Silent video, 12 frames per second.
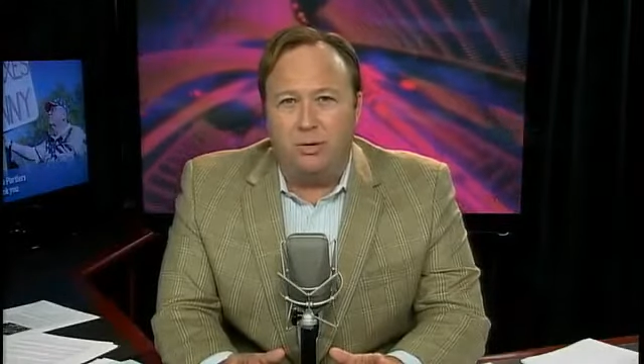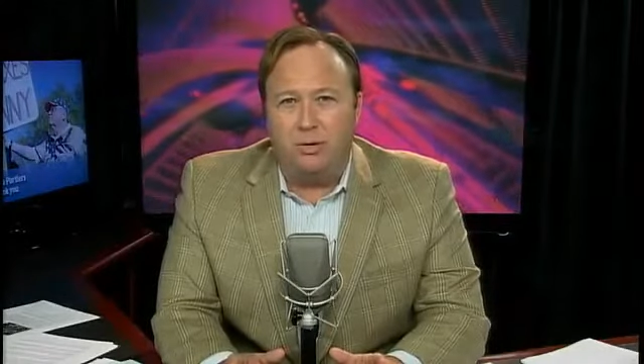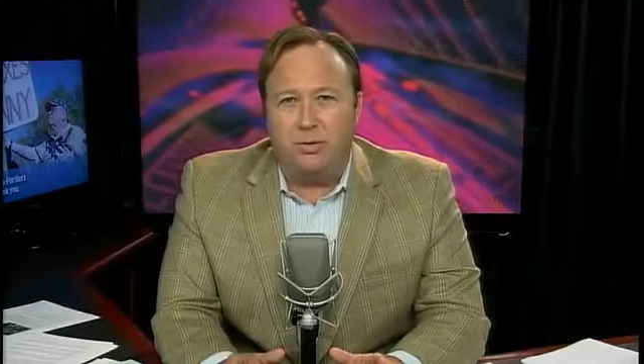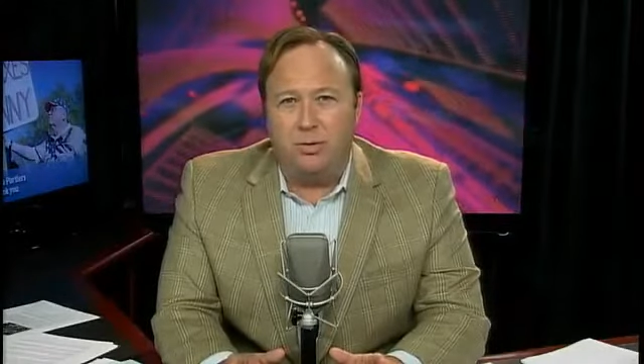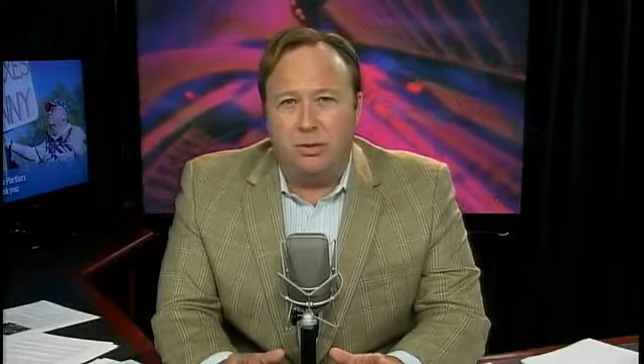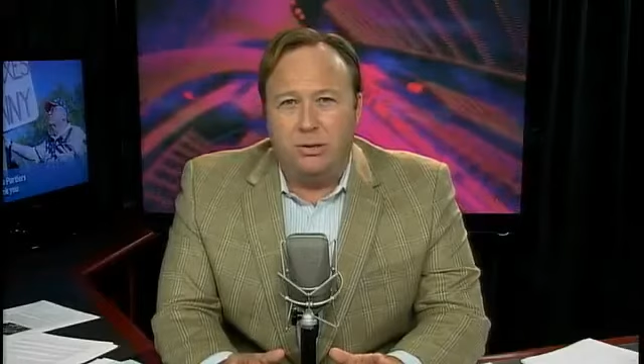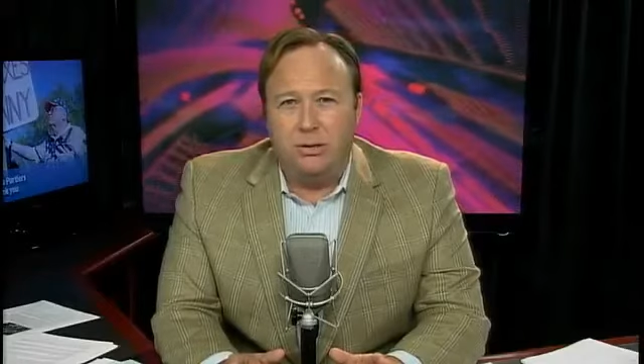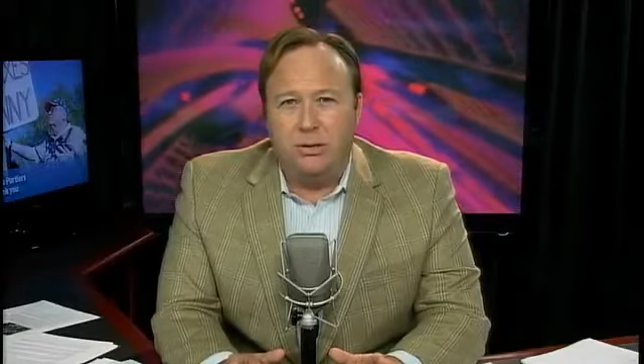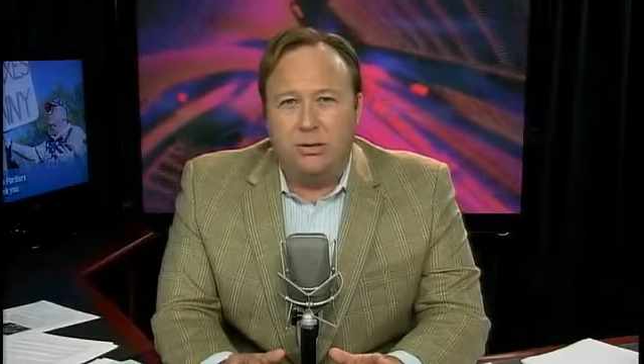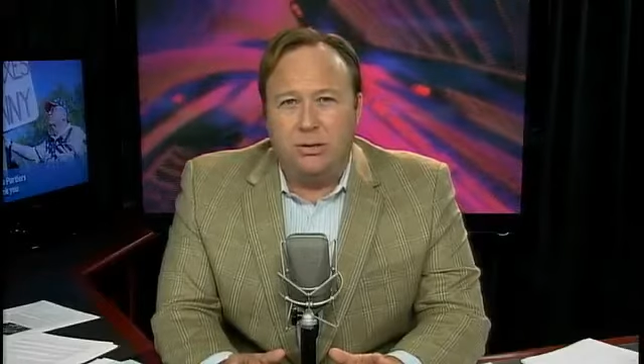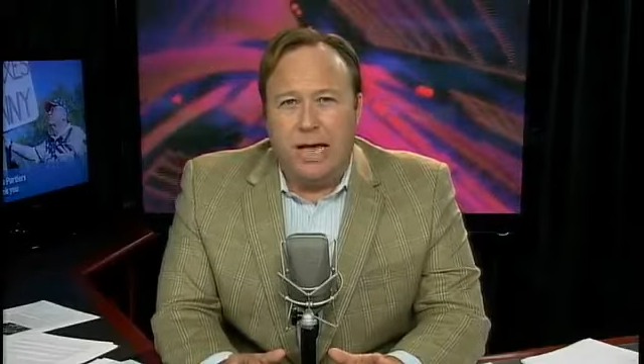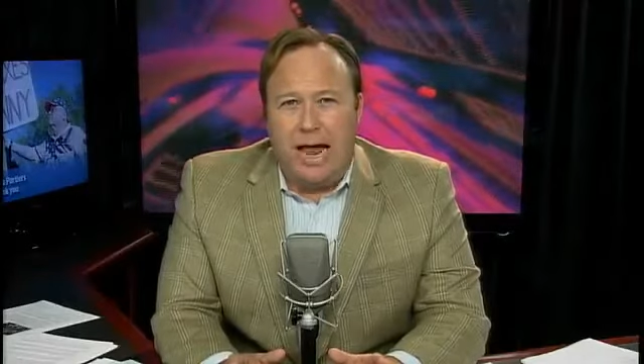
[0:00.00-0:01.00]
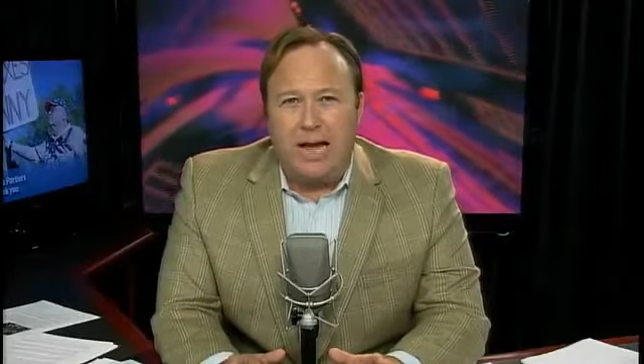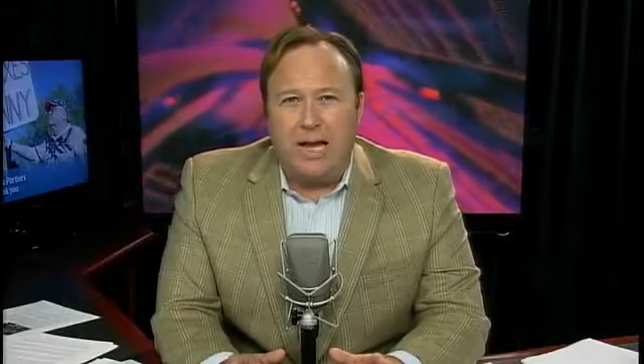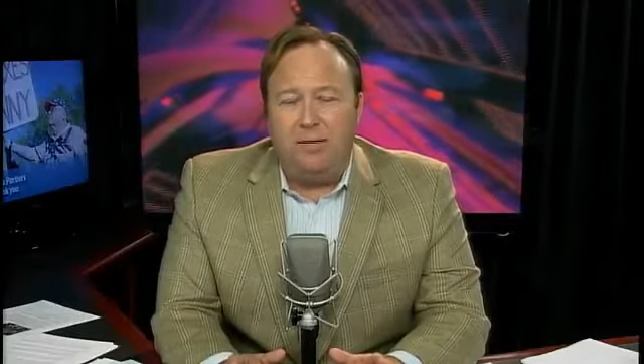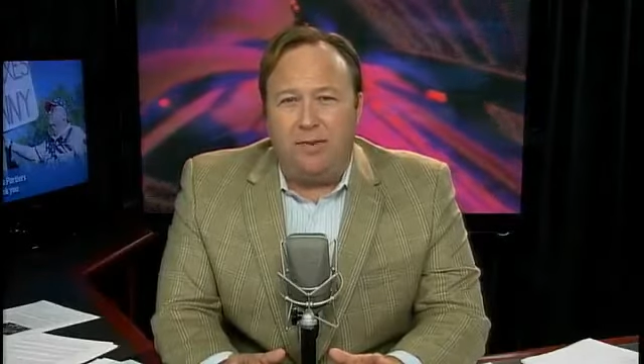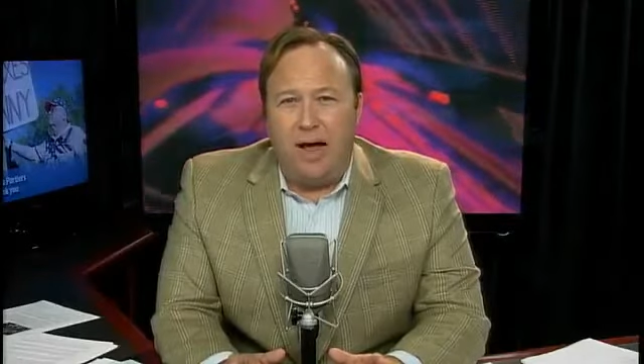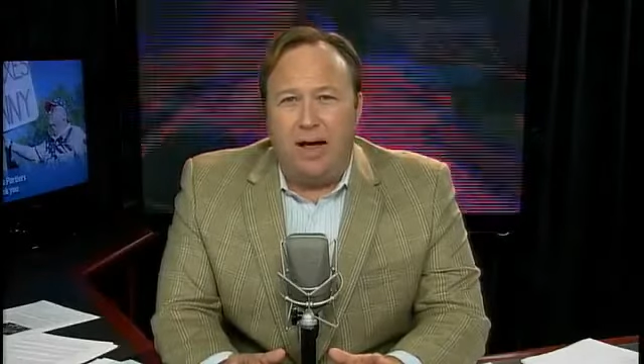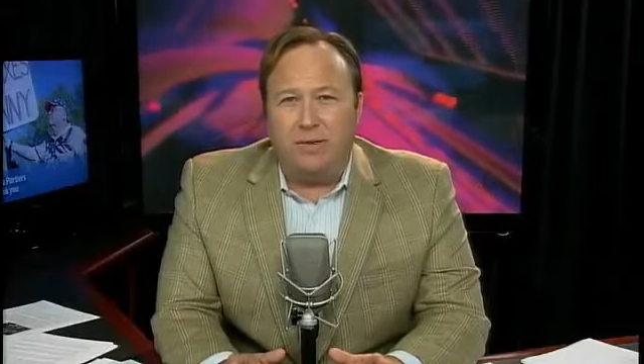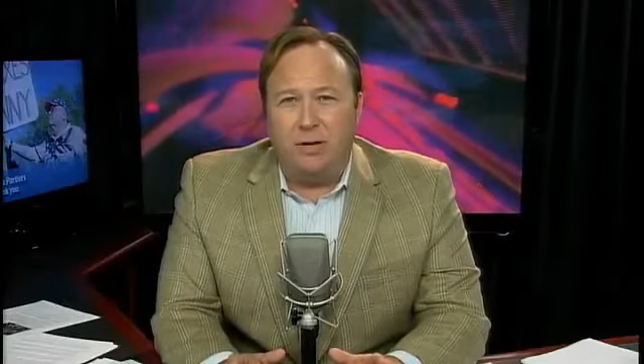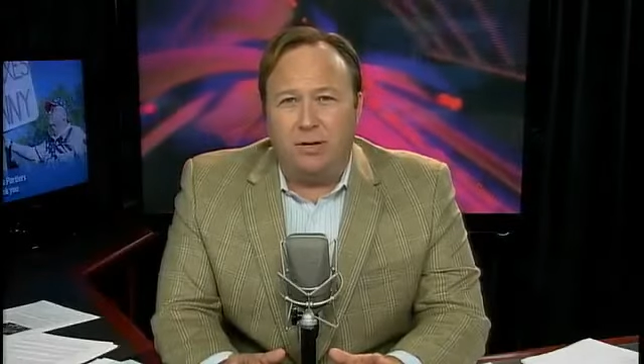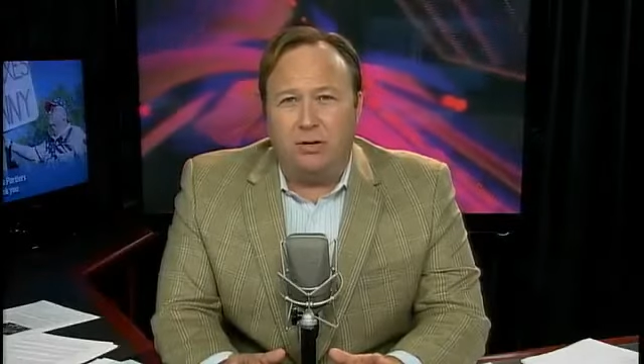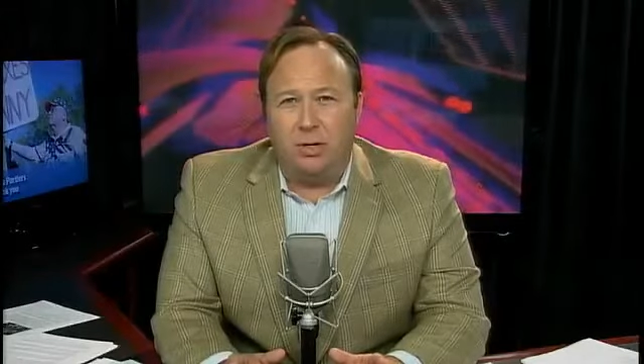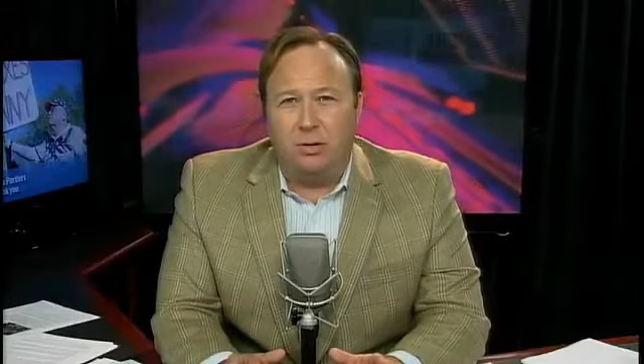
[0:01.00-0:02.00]
who's 85
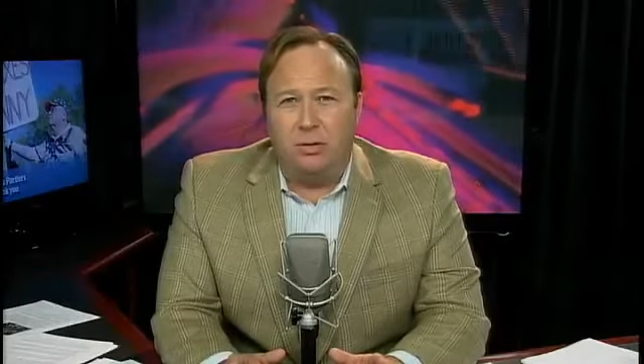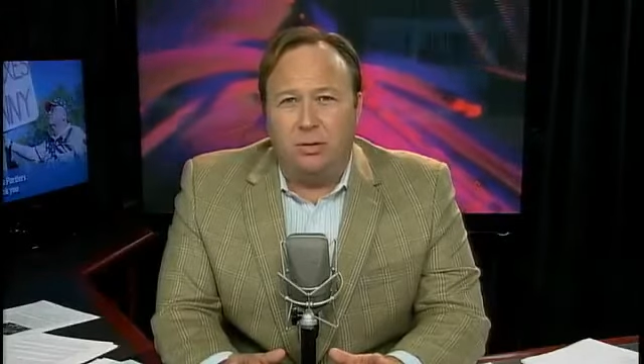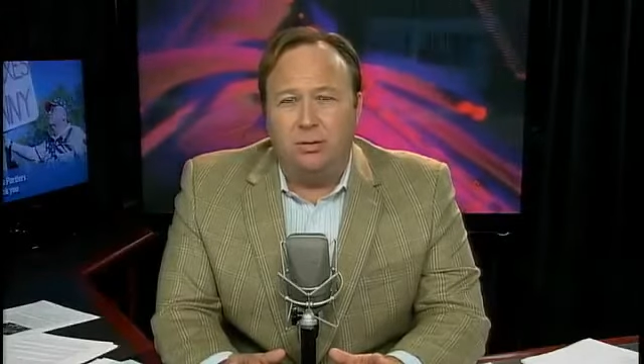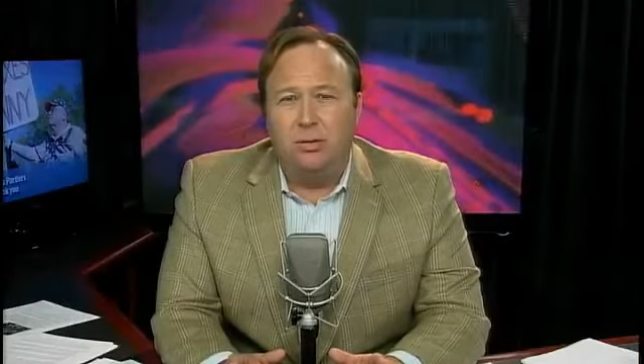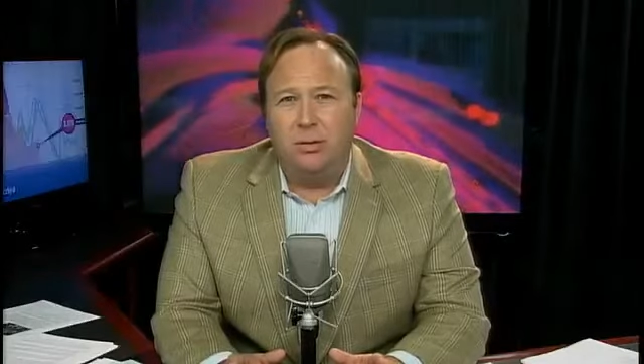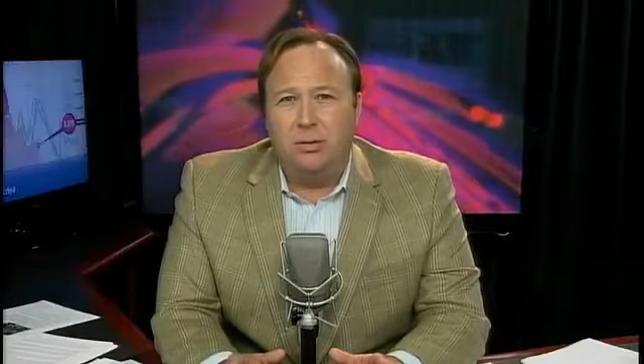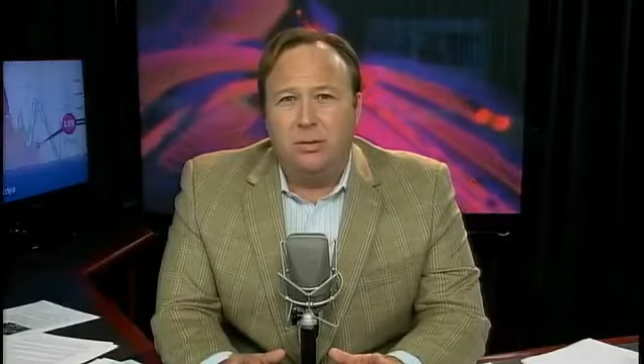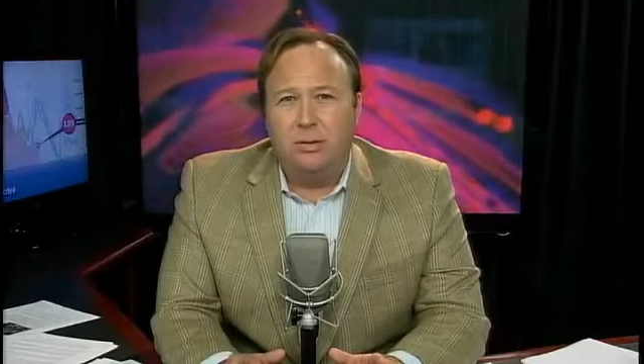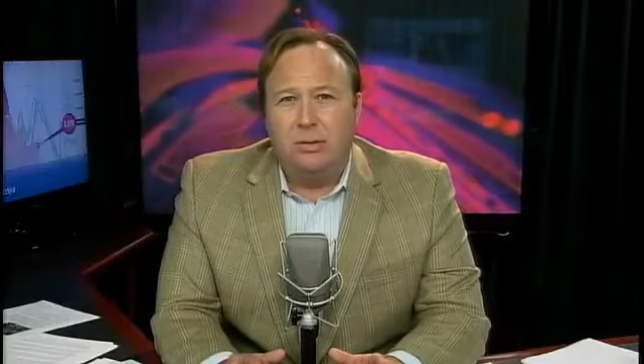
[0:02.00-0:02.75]
years old,